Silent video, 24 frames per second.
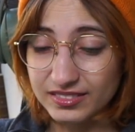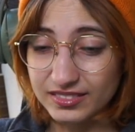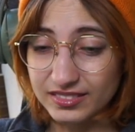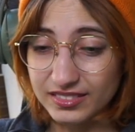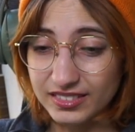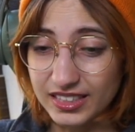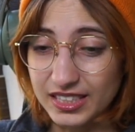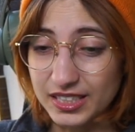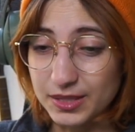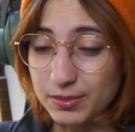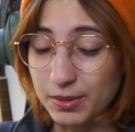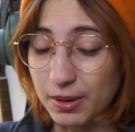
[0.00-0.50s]

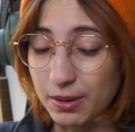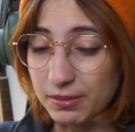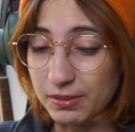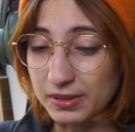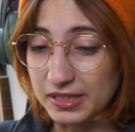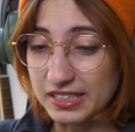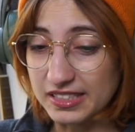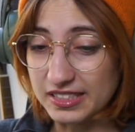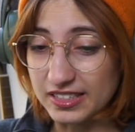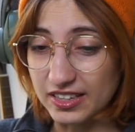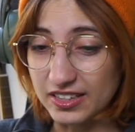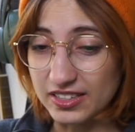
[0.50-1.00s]
He's probably
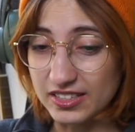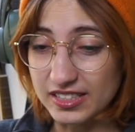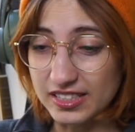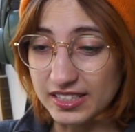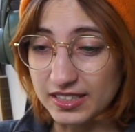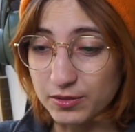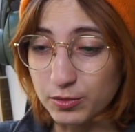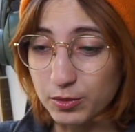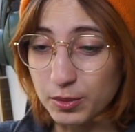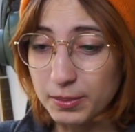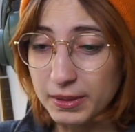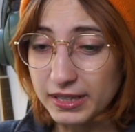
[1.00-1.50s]

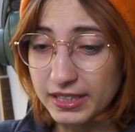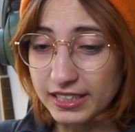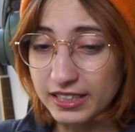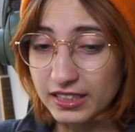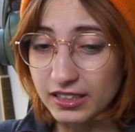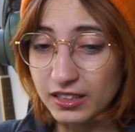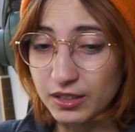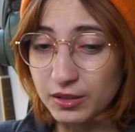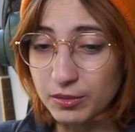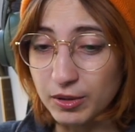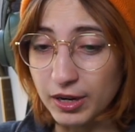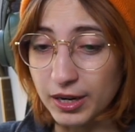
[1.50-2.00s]
exhausted. What about
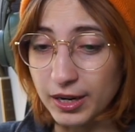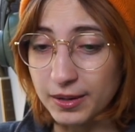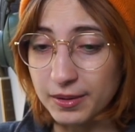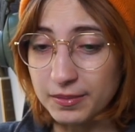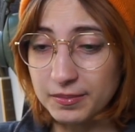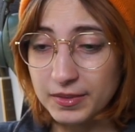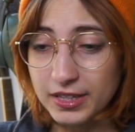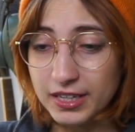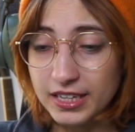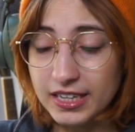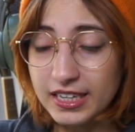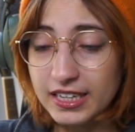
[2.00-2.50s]
Killua?
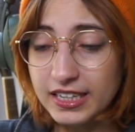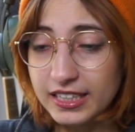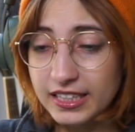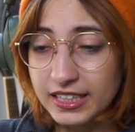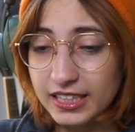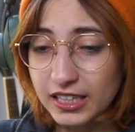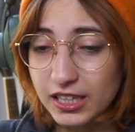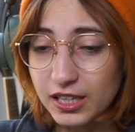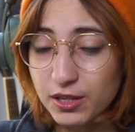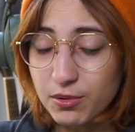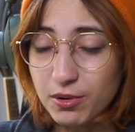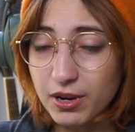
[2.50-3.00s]

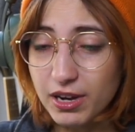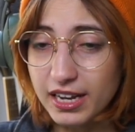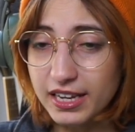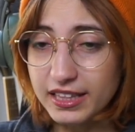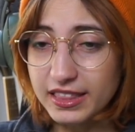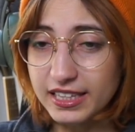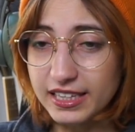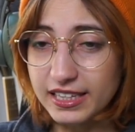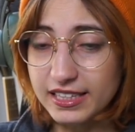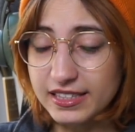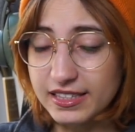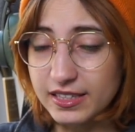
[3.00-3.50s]
Killua, I
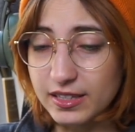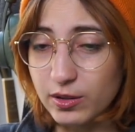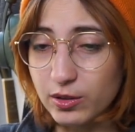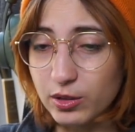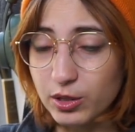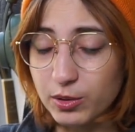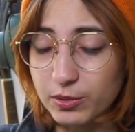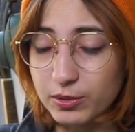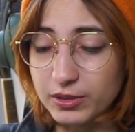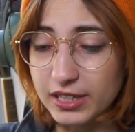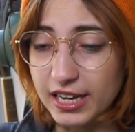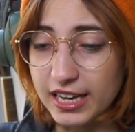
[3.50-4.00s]
think, is the
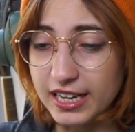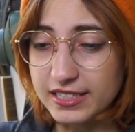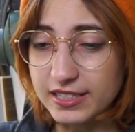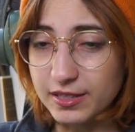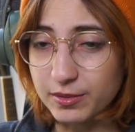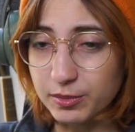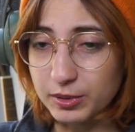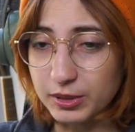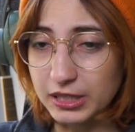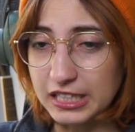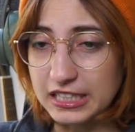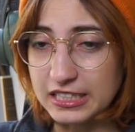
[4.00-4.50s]
only one that
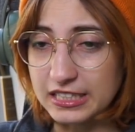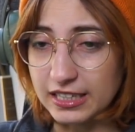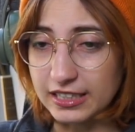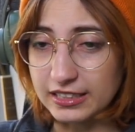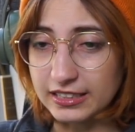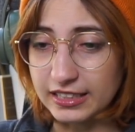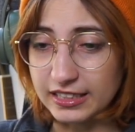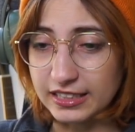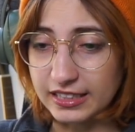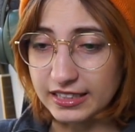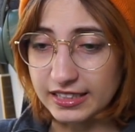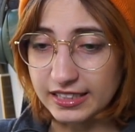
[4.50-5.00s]
hasn't really
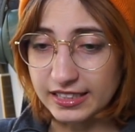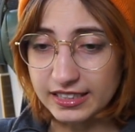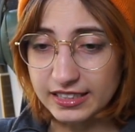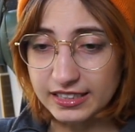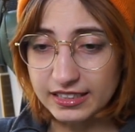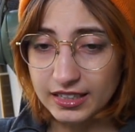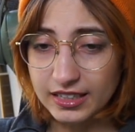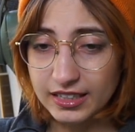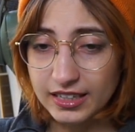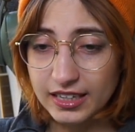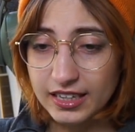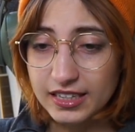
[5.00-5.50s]
done
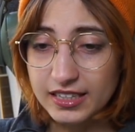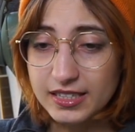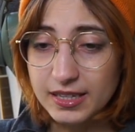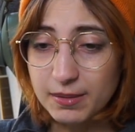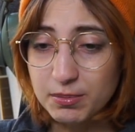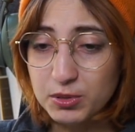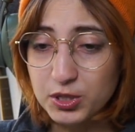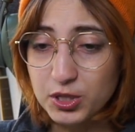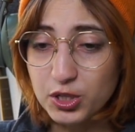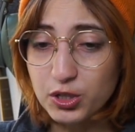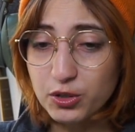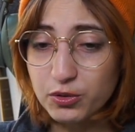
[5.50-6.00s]
anything. It's
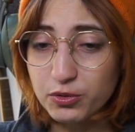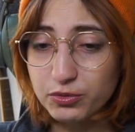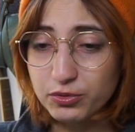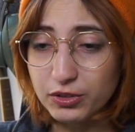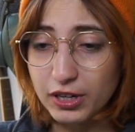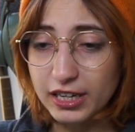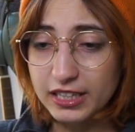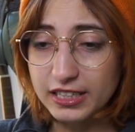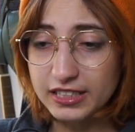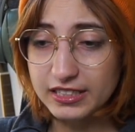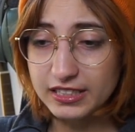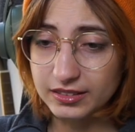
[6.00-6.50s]
up to you,
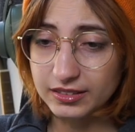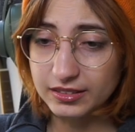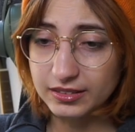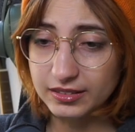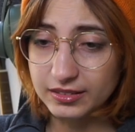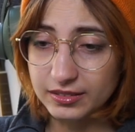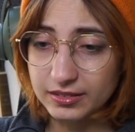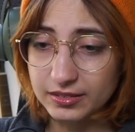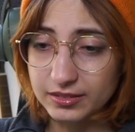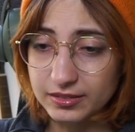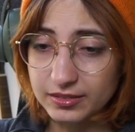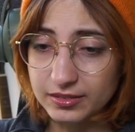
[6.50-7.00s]
friends.
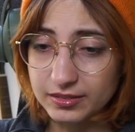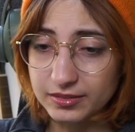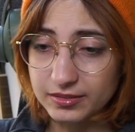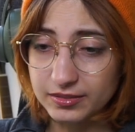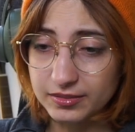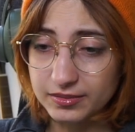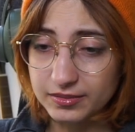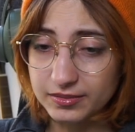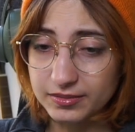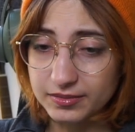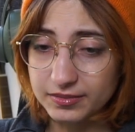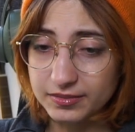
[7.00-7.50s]

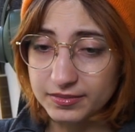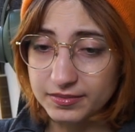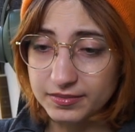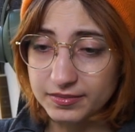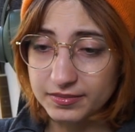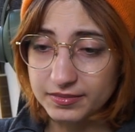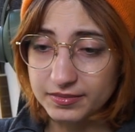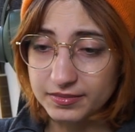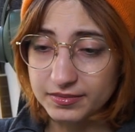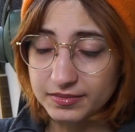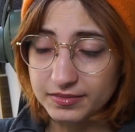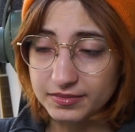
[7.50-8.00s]
Come
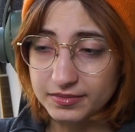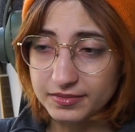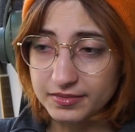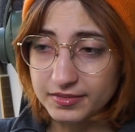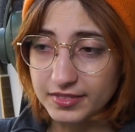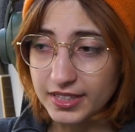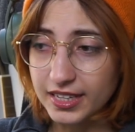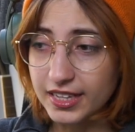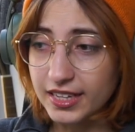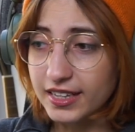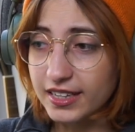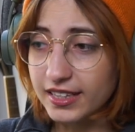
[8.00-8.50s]

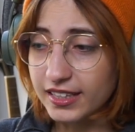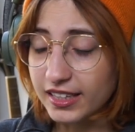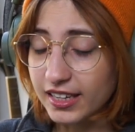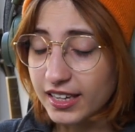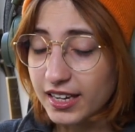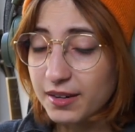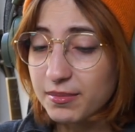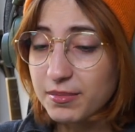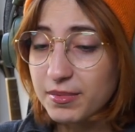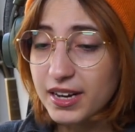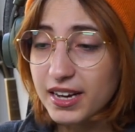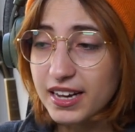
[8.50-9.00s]

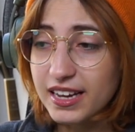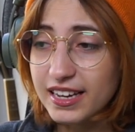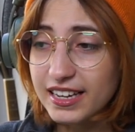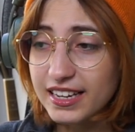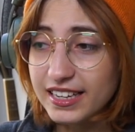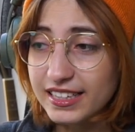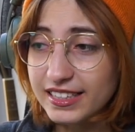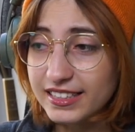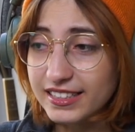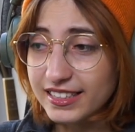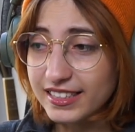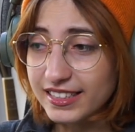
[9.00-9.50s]

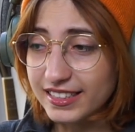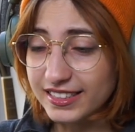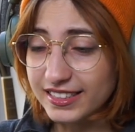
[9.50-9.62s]
on!